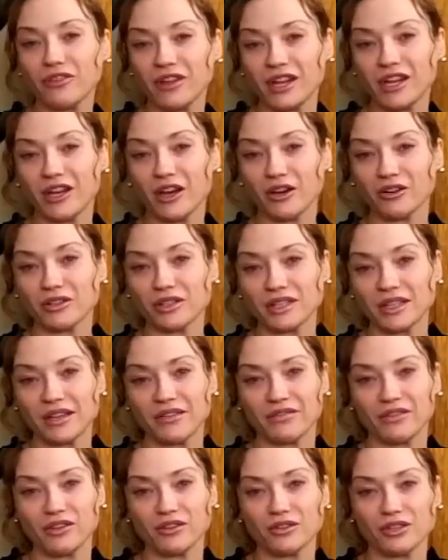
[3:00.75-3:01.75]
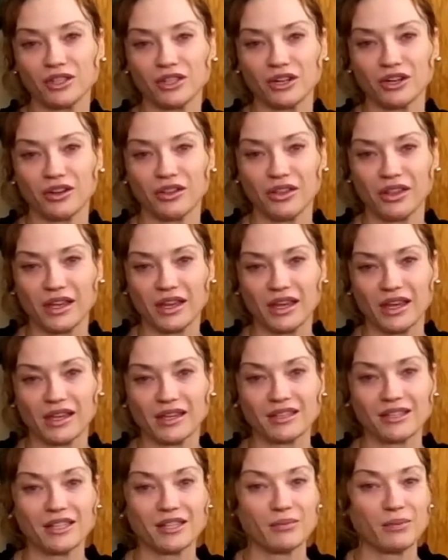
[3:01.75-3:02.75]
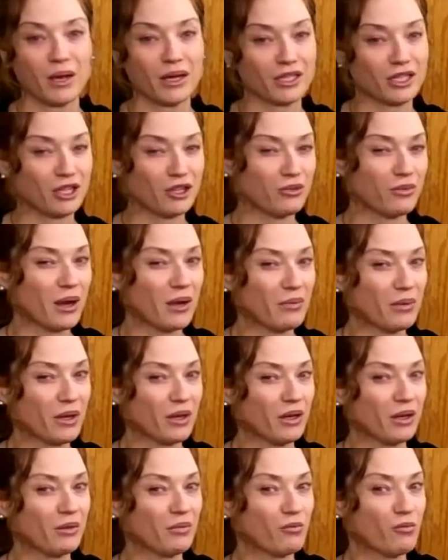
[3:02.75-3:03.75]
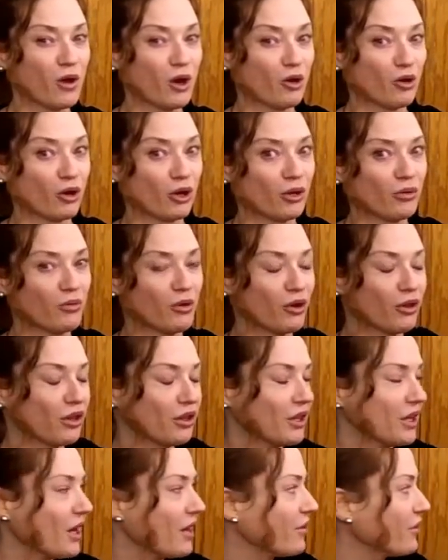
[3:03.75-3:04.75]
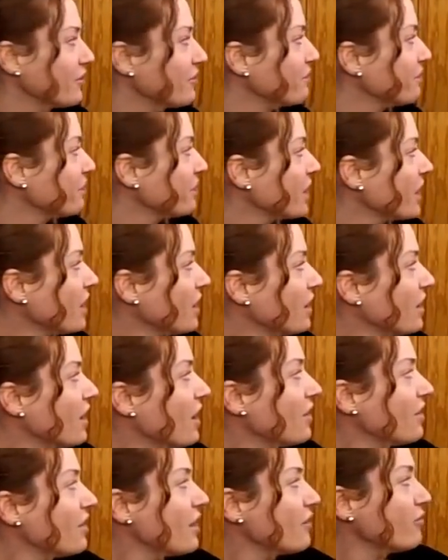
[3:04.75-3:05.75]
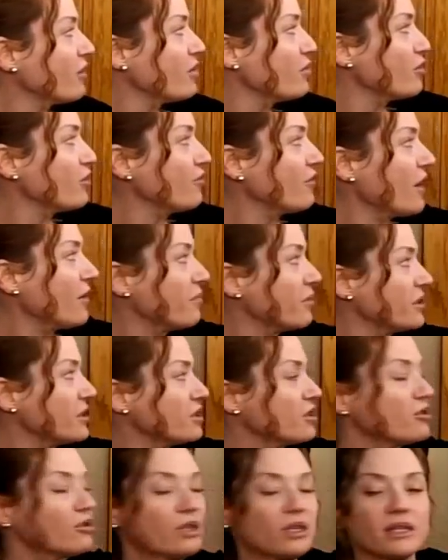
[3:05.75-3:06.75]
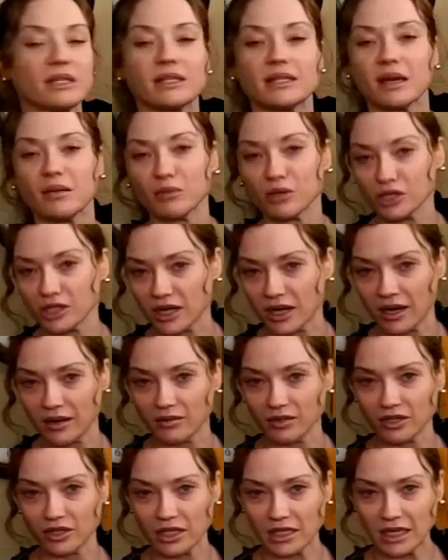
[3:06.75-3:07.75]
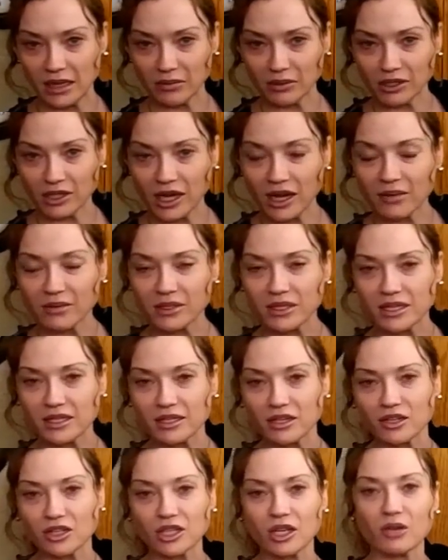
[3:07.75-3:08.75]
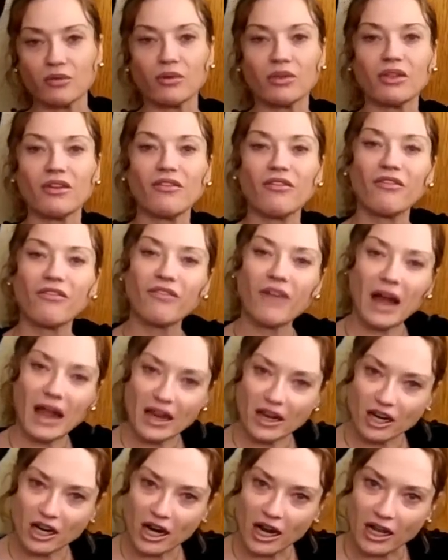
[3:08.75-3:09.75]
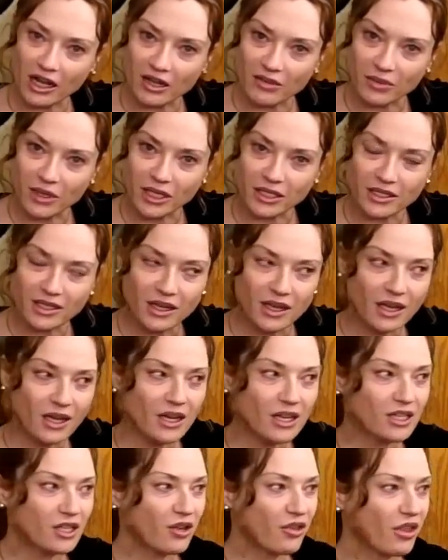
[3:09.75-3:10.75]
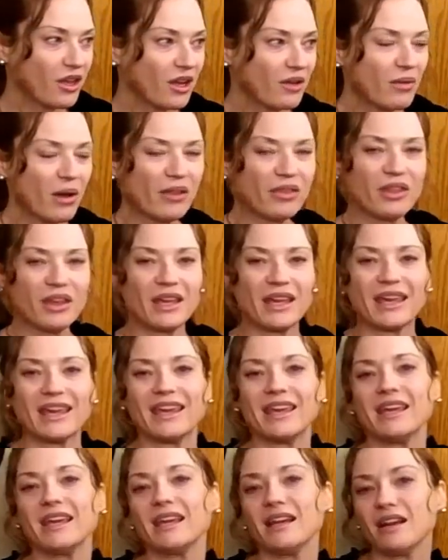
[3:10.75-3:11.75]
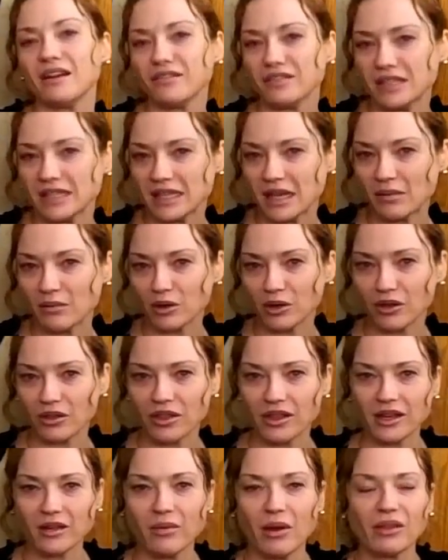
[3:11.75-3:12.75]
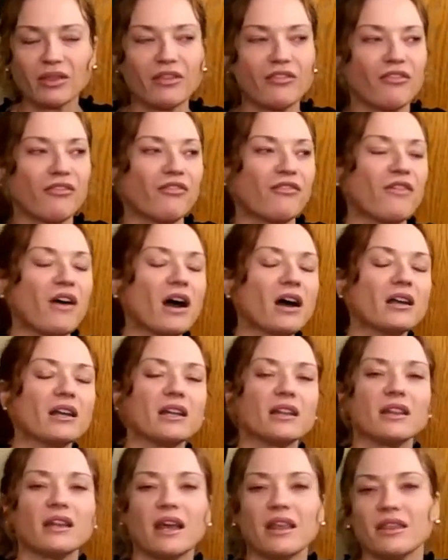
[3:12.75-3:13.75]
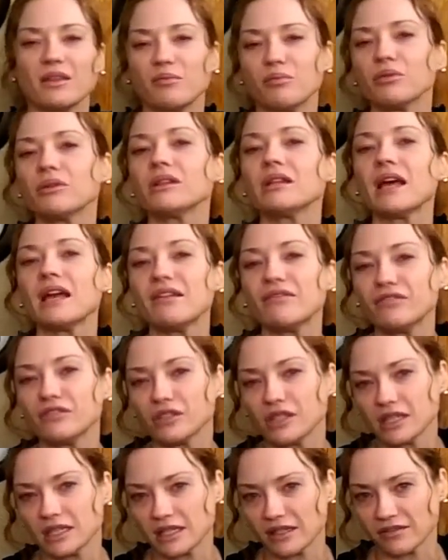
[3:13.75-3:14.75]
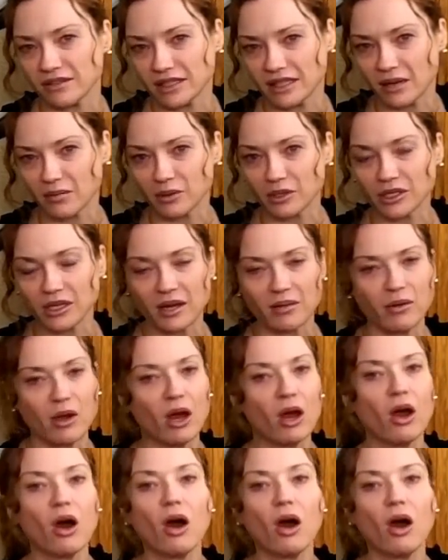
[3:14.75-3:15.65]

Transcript: videos if you start suspecting you might be one organ more than the other. Then we move up into summertime. So summertime is associated with the fire element. So think about the heat of summer. Think about the fun and the playfulness of summertime.